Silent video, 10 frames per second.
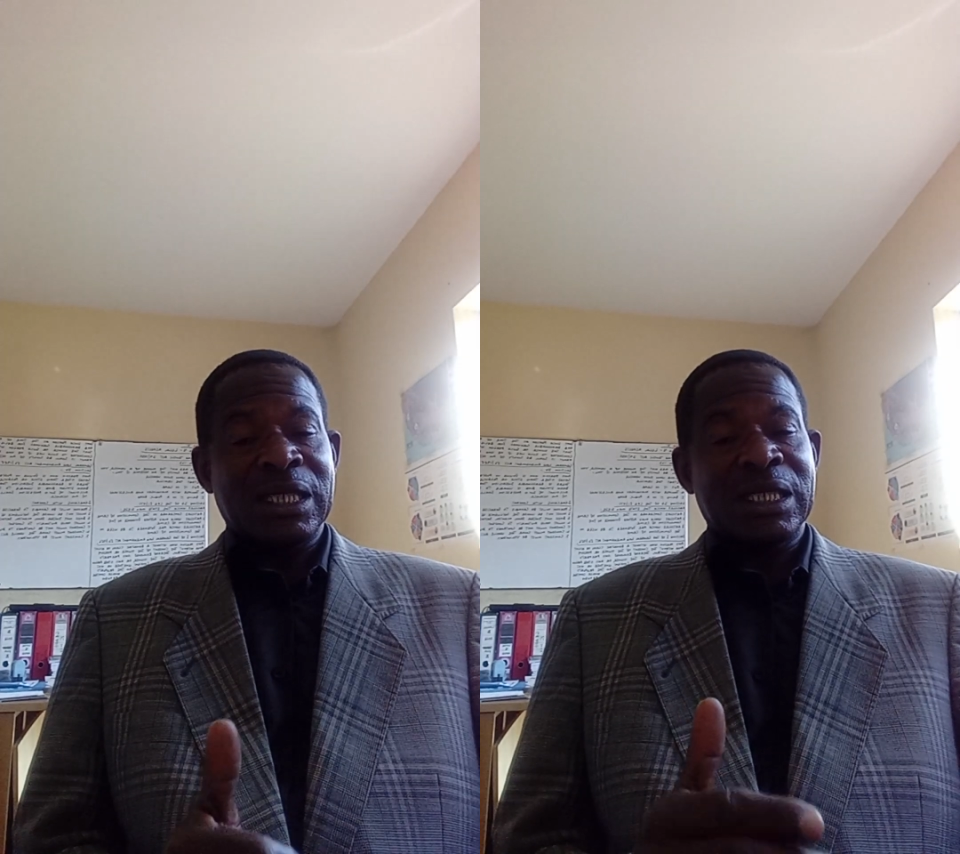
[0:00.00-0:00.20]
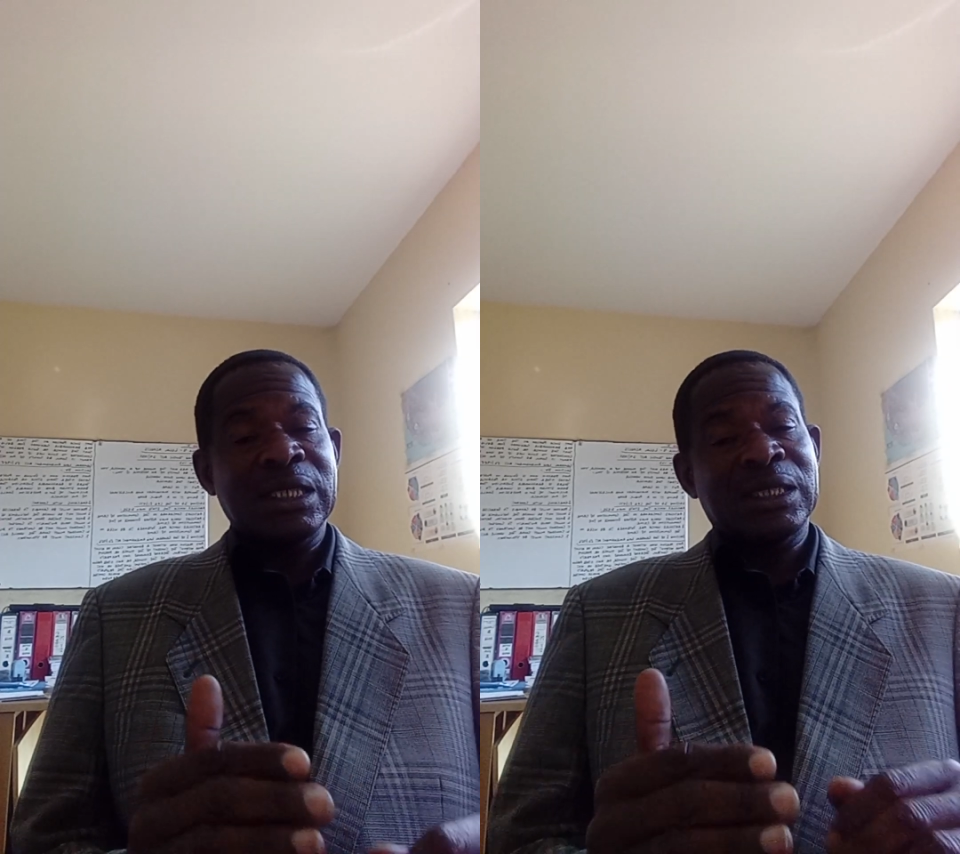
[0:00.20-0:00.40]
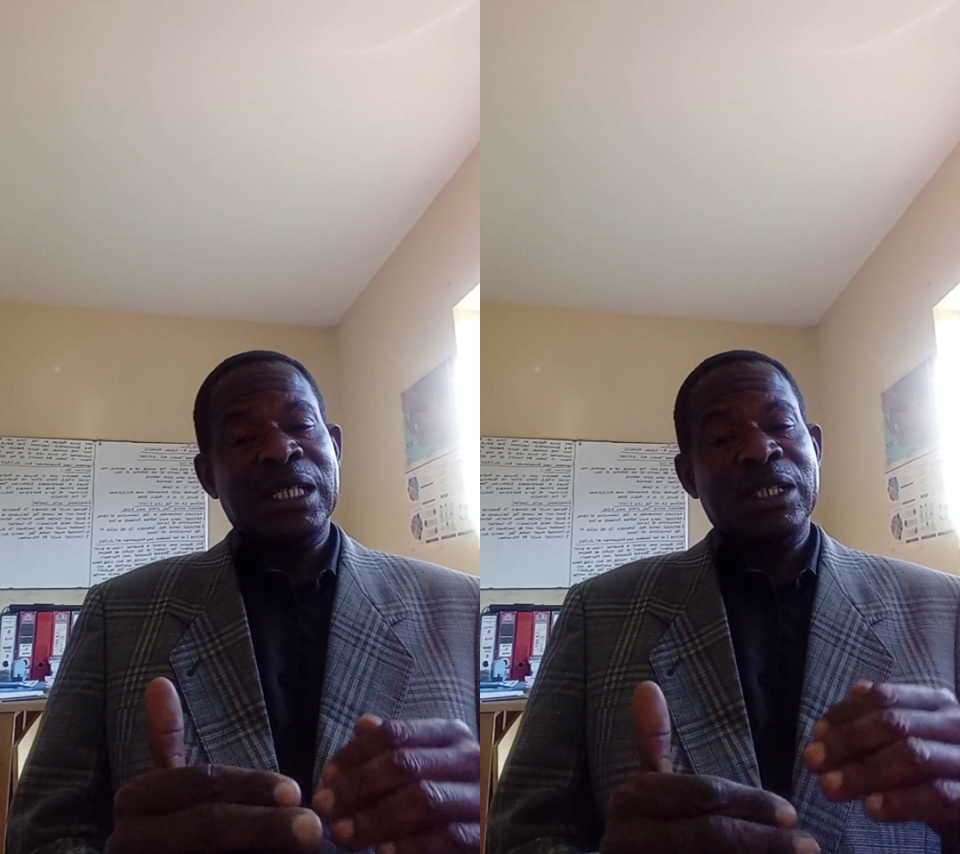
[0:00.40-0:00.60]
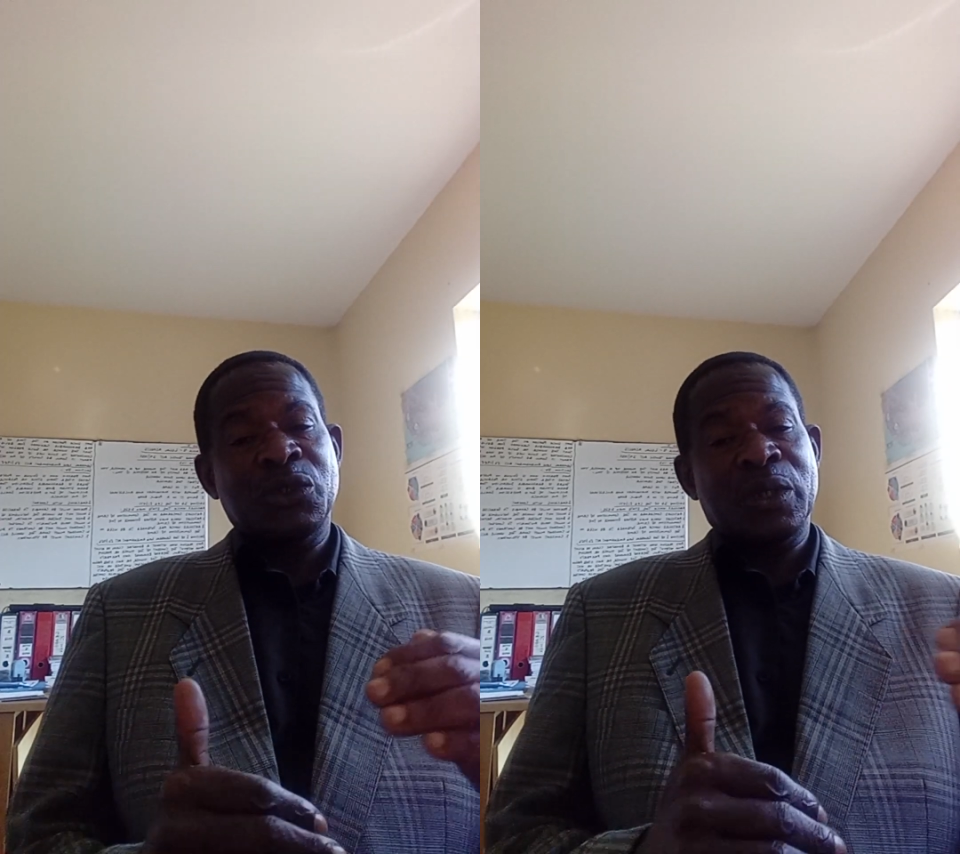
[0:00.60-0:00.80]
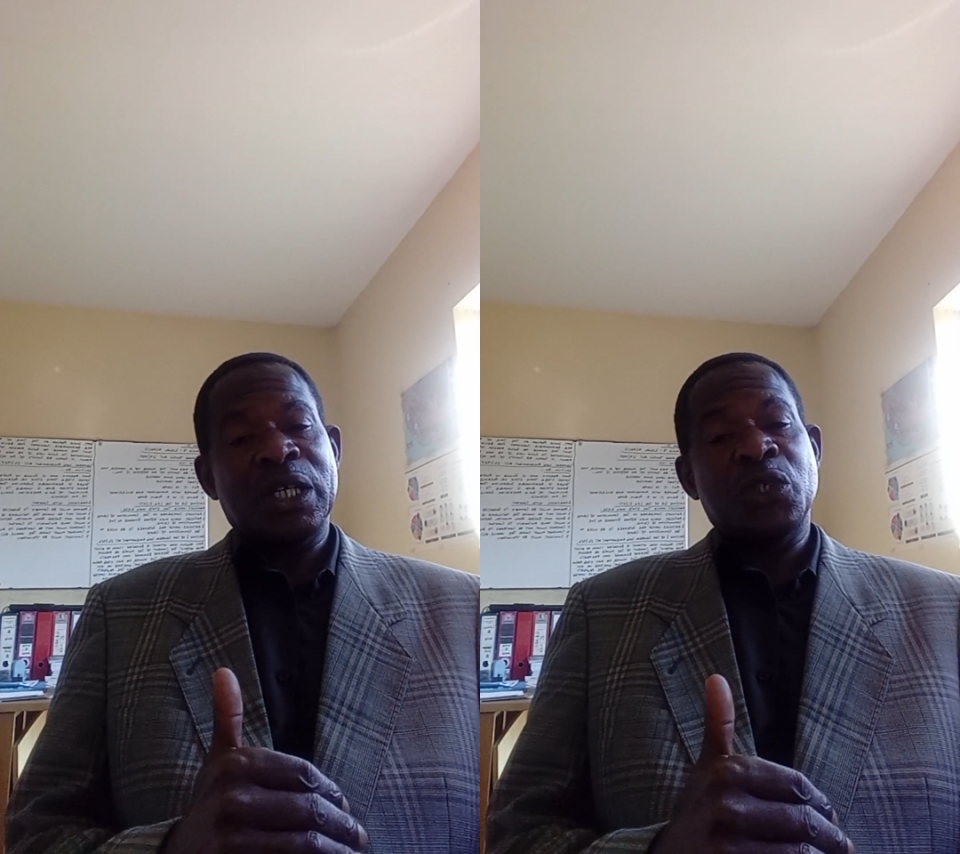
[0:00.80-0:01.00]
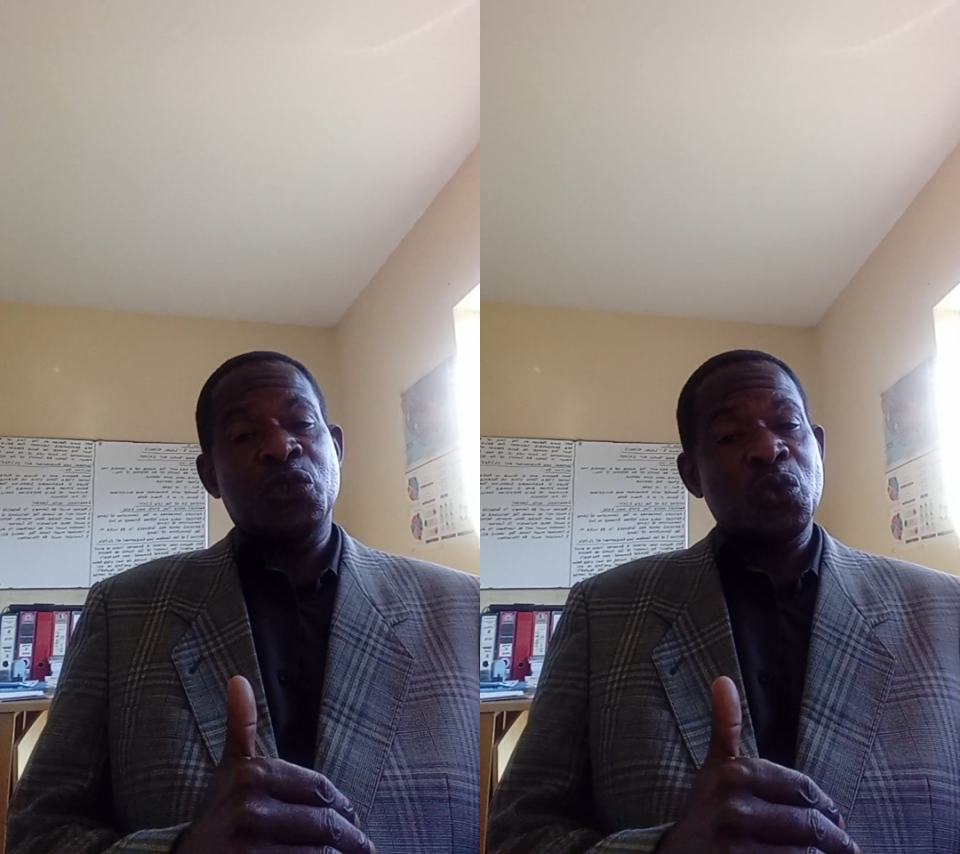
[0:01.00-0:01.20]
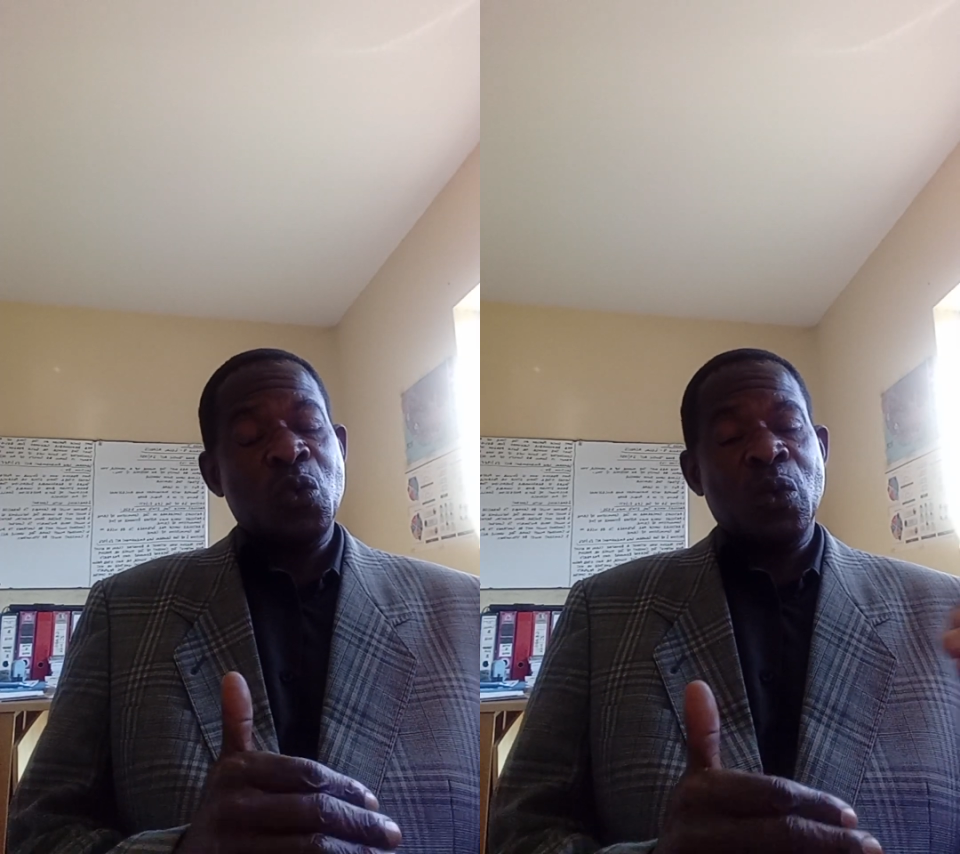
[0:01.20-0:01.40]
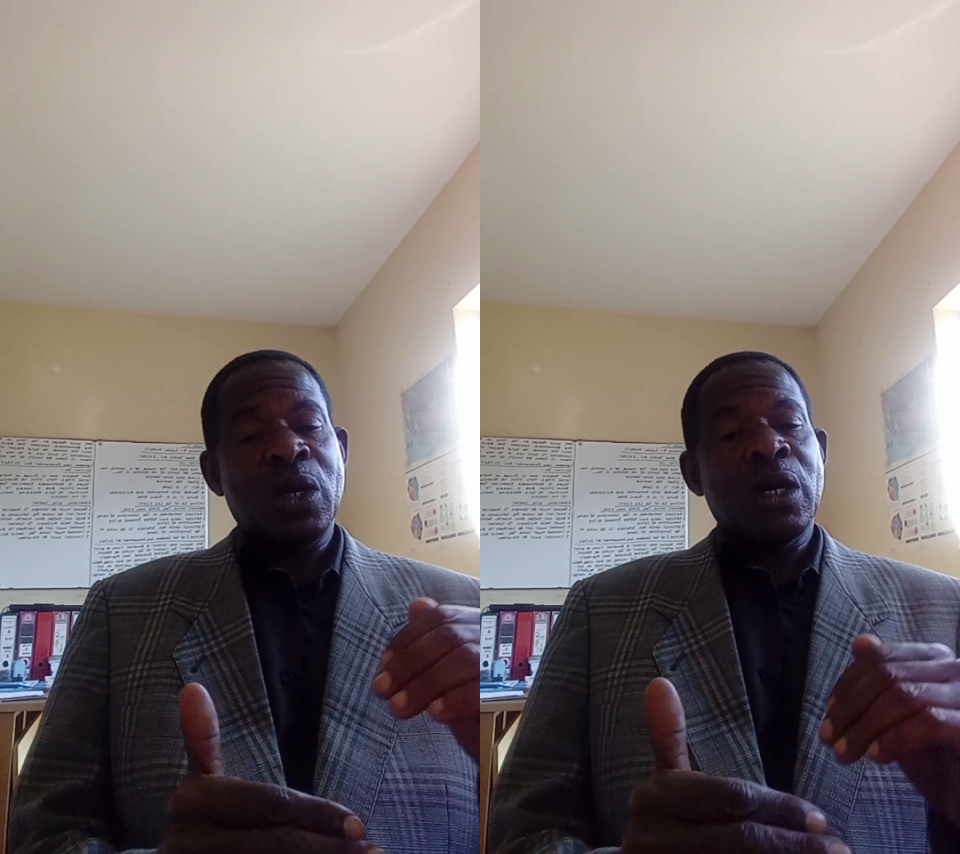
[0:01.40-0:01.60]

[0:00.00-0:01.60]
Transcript: the things that you can do